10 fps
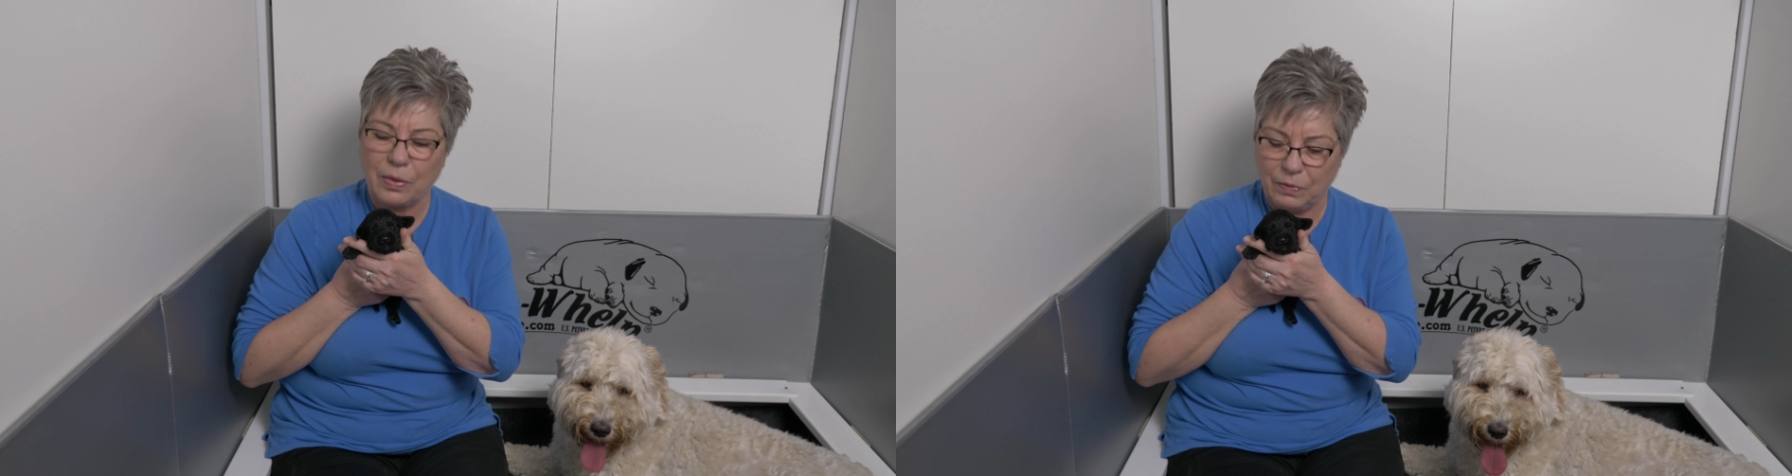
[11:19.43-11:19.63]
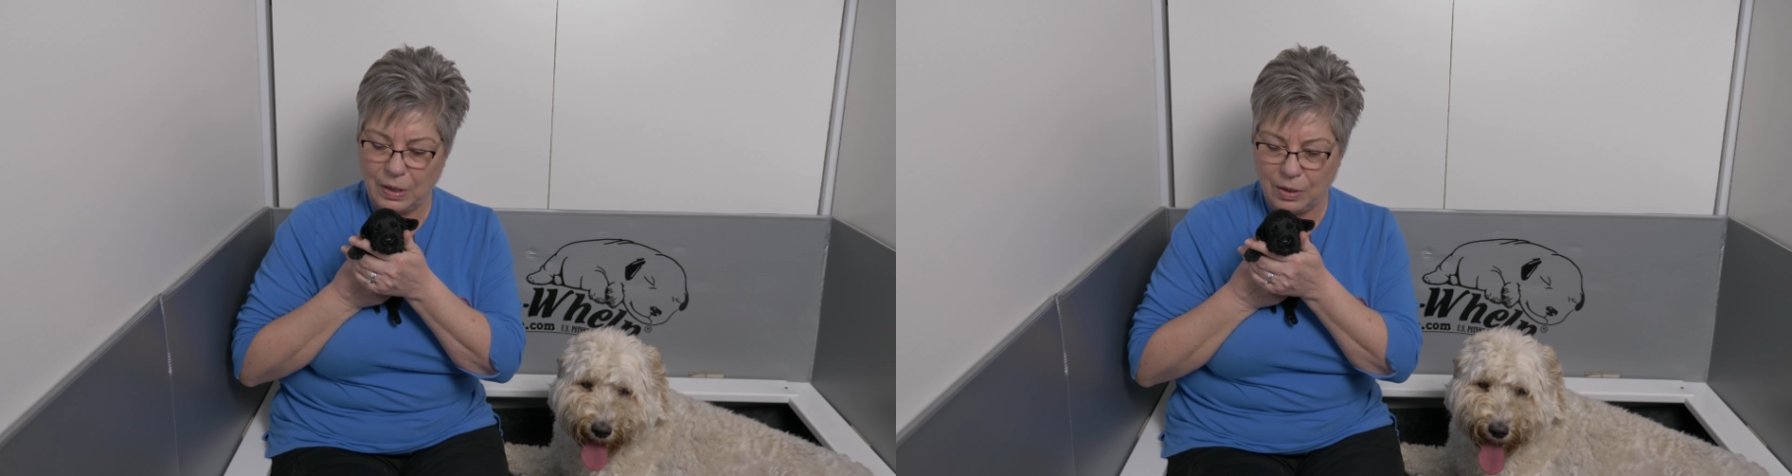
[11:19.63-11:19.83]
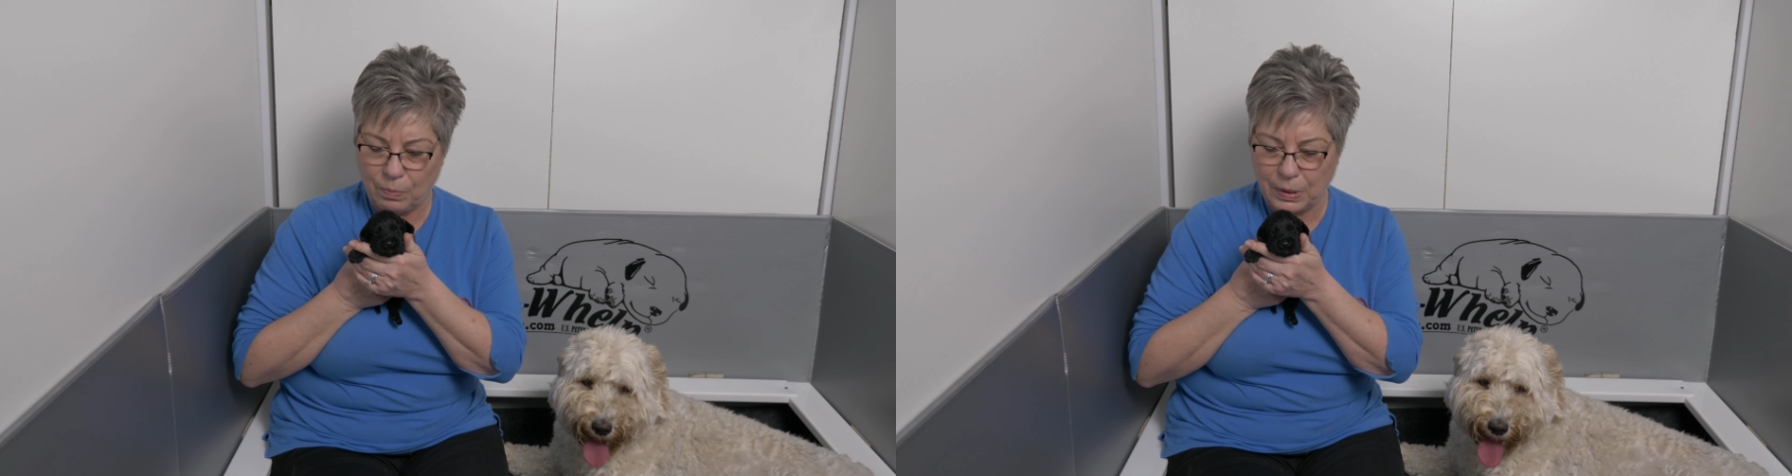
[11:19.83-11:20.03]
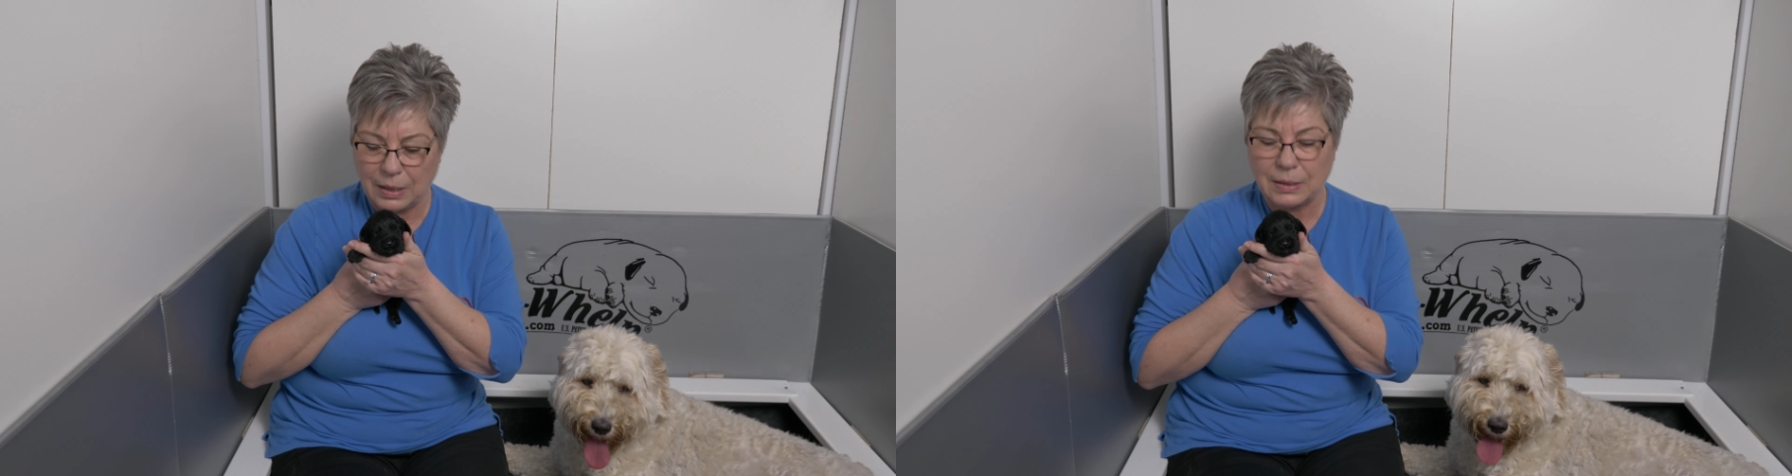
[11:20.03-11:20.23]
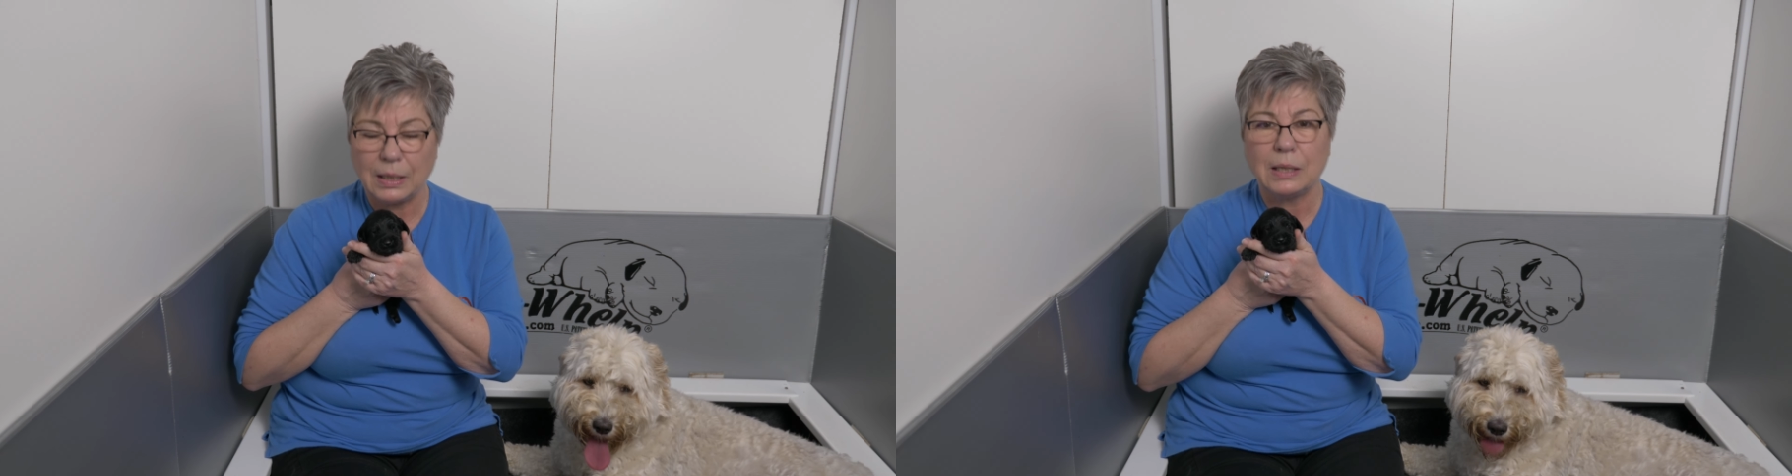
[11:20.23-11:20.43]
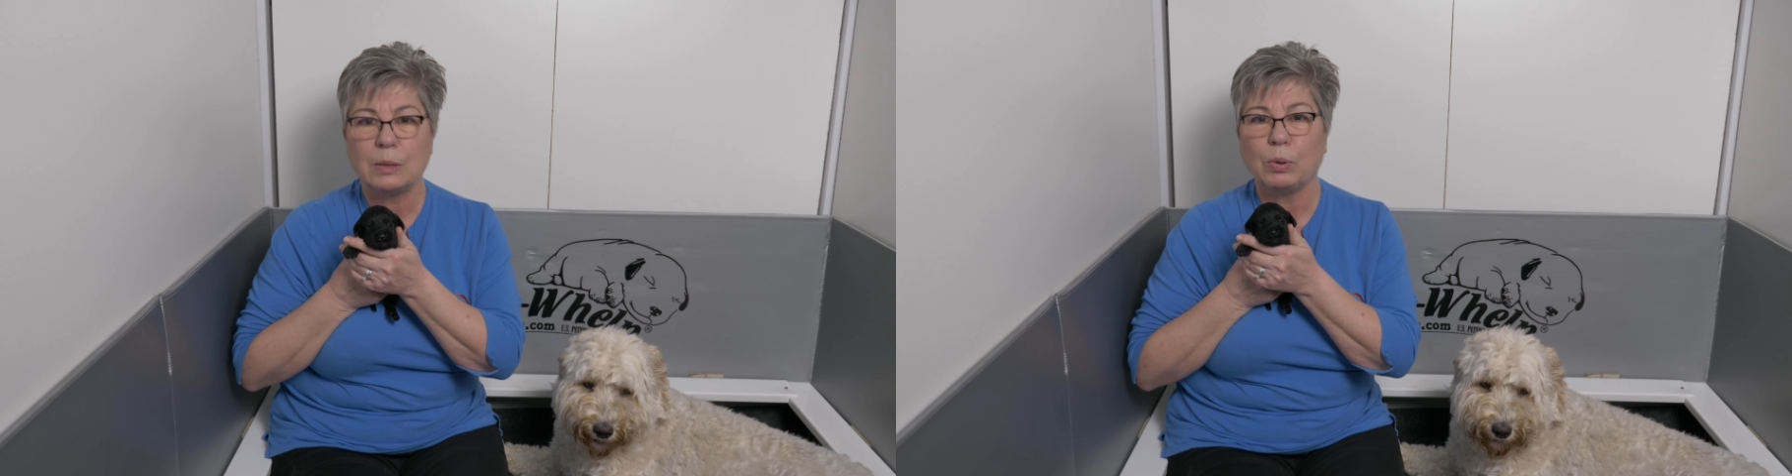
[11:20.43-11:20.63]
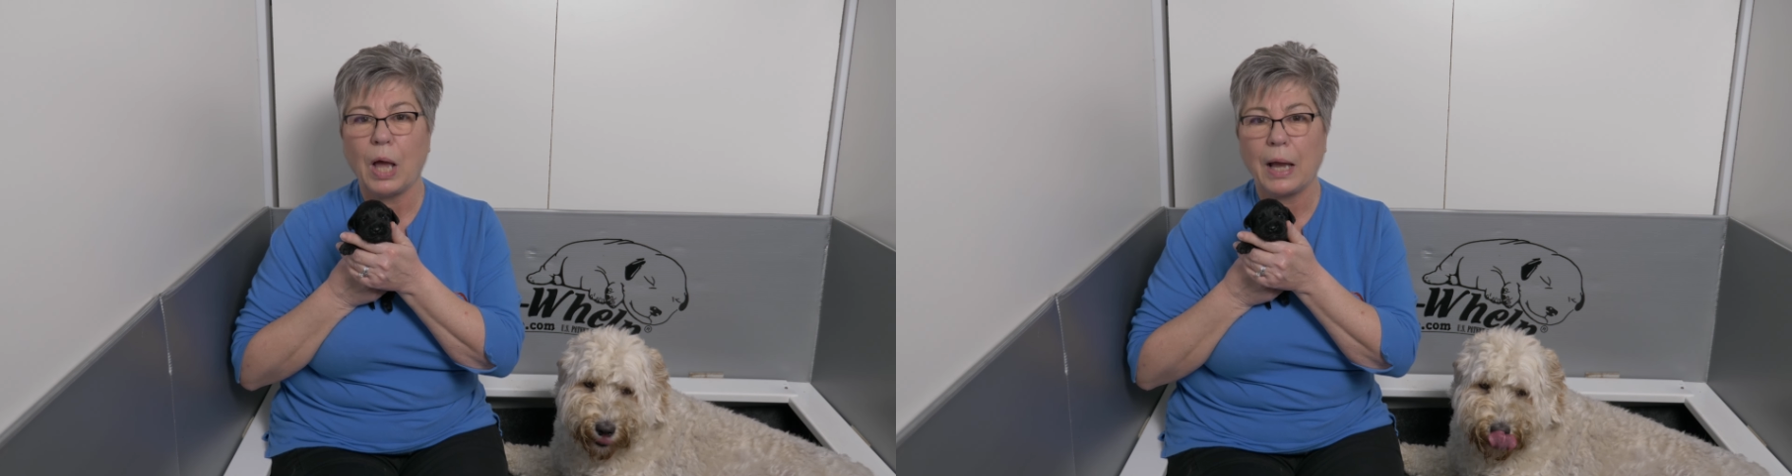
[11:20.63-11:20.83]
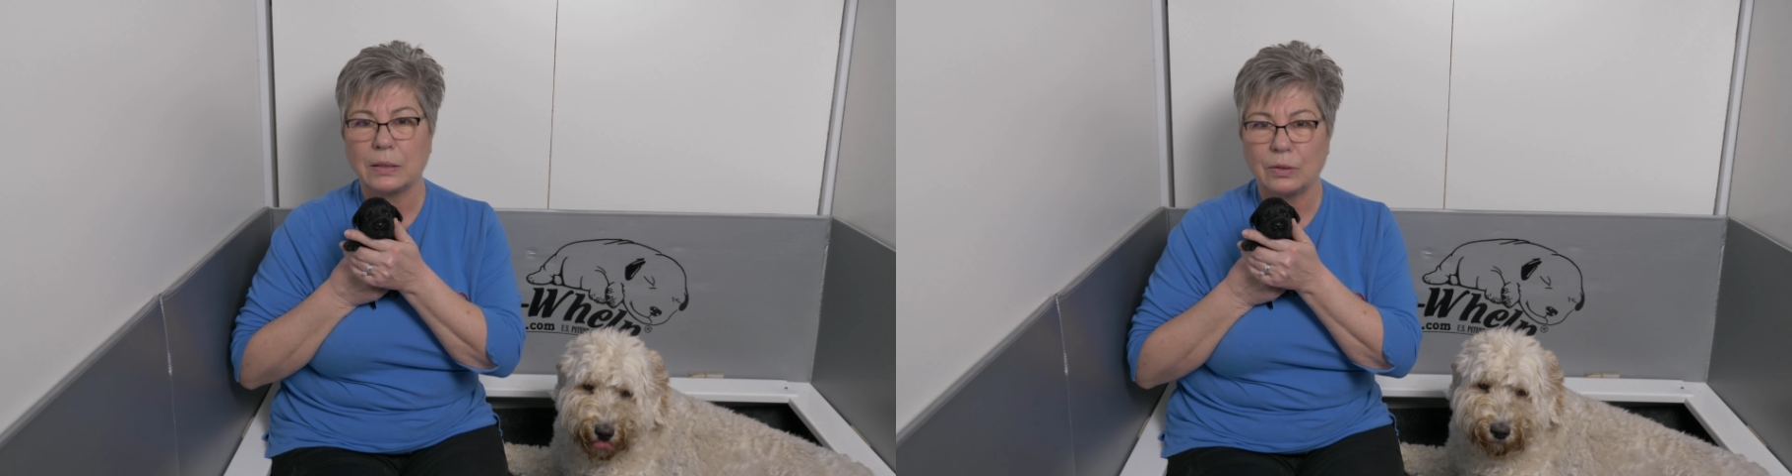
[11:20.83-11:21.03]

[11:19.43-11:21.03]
the video because he is black,